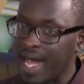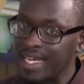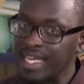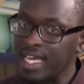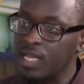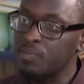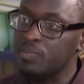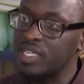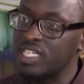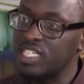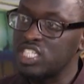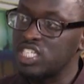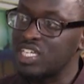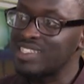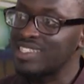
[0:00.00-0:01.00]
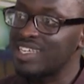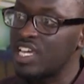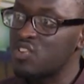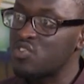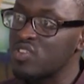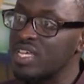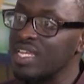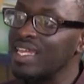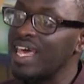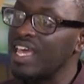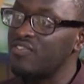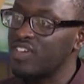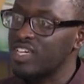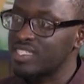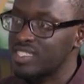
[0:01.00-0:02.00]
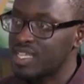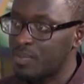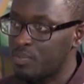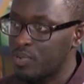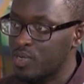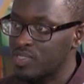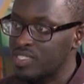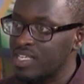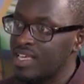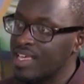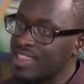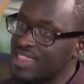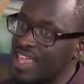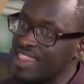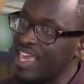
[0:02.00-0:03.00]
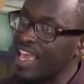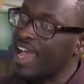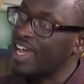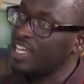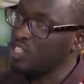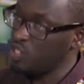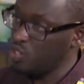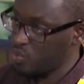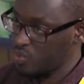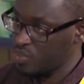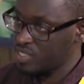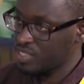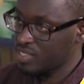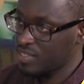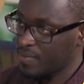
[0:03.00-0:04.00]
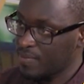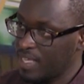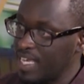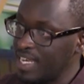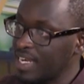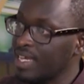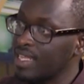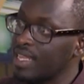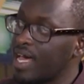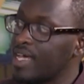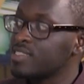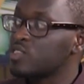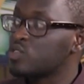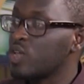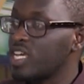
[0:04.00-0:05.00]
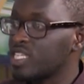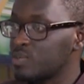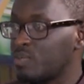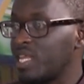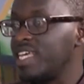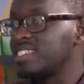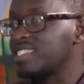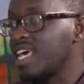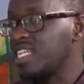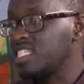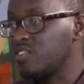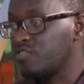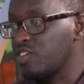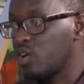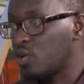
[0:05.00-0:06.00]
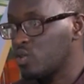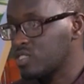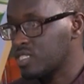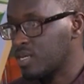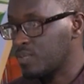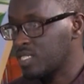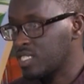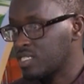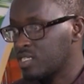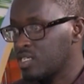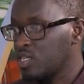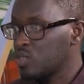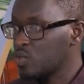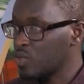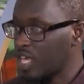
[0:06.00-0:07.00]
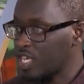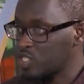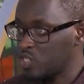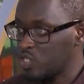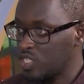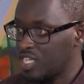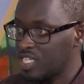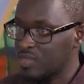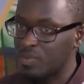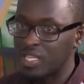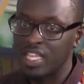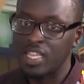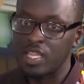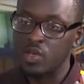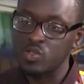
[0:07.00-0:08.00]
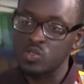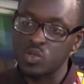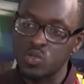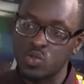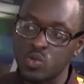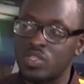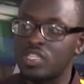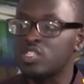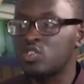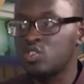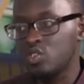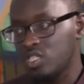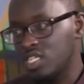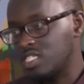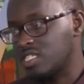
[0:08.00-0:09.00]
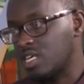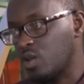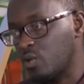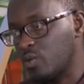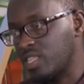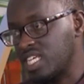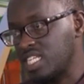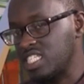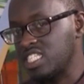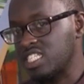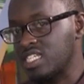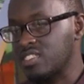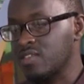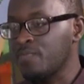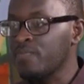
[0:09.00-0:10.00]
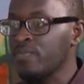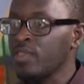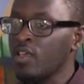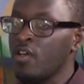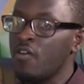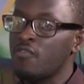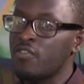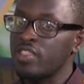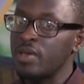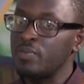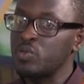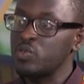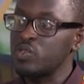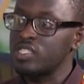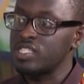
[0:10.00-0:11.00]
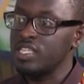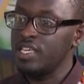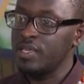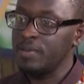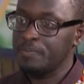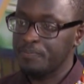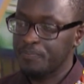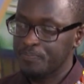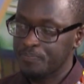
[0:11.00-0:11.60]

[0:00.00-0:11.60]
and help the teachers get real life examples that they can use in class to explain scientific concepts to their students. But then they also took the students along with the teachers for them to see